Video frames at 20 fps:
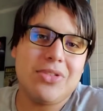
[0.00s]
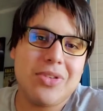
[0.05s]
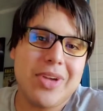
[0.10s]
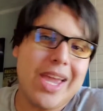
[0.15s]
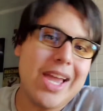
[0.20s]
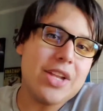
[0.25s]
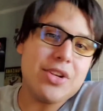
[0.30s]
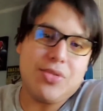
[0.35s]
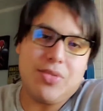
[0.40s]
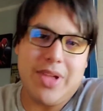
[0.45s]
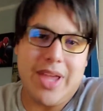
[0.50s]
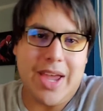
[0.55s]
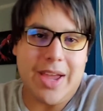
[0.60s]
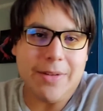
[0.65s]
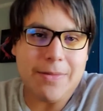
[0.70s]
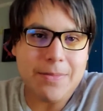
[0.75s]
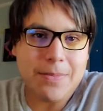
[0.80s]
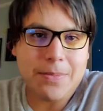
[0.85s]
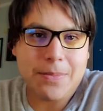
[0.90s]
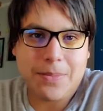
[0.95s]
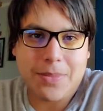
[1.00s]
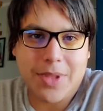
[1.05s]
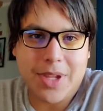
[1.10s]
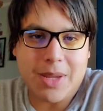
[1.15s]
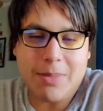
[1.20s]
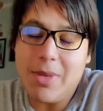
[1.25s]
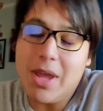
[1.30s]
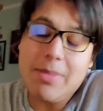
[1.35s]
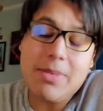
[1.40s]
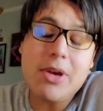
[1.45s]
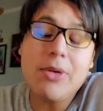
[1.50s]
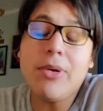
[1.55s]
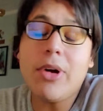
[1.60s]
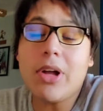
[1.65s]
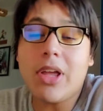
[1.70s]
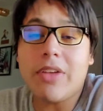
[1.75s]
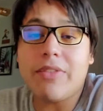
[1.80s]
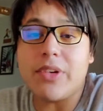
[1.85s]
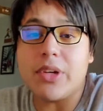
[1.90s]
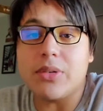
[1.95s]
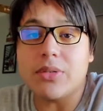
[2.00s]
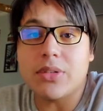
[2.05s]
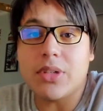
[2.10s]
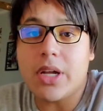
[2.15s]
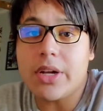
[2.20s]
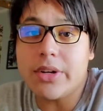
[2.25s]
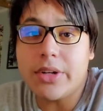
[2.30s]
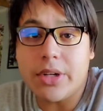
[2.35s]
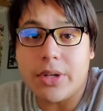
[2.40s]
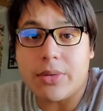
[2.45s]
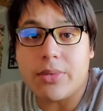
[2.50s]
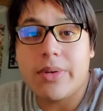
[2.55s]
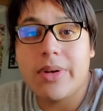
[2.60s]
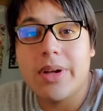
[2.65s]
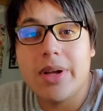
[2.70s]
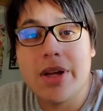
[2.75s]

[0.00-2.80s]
can do that. And maybe it will get views. I don't know.